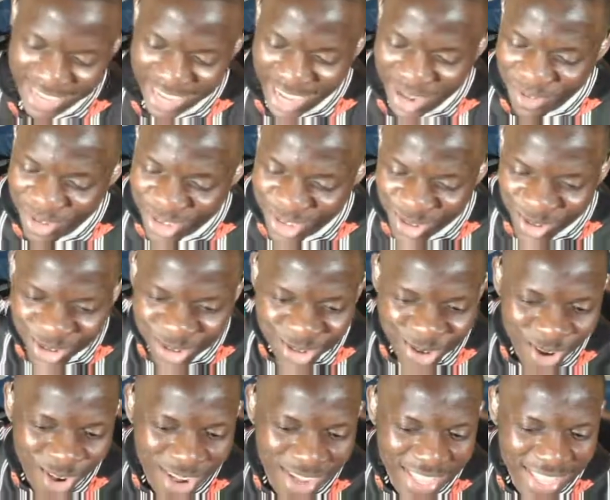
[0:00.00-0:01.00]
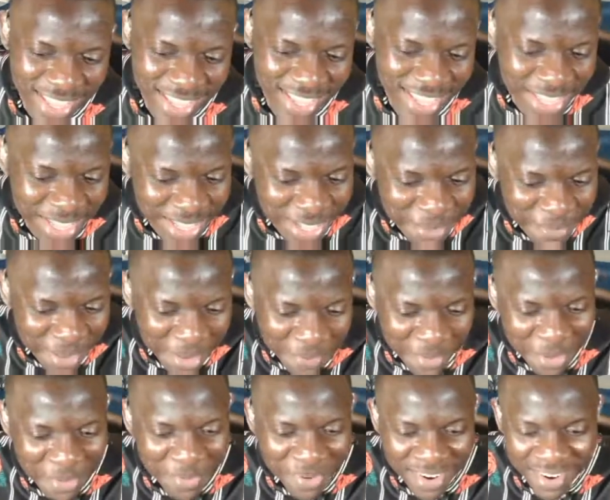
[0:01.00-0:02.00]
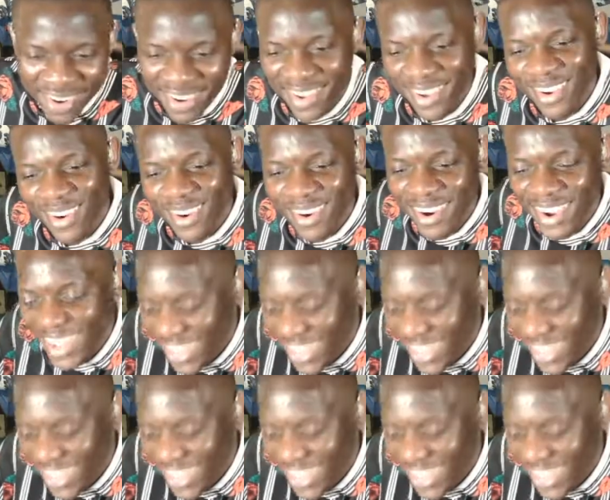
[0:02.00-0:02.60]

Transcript: guy was so strong. He made me work, or like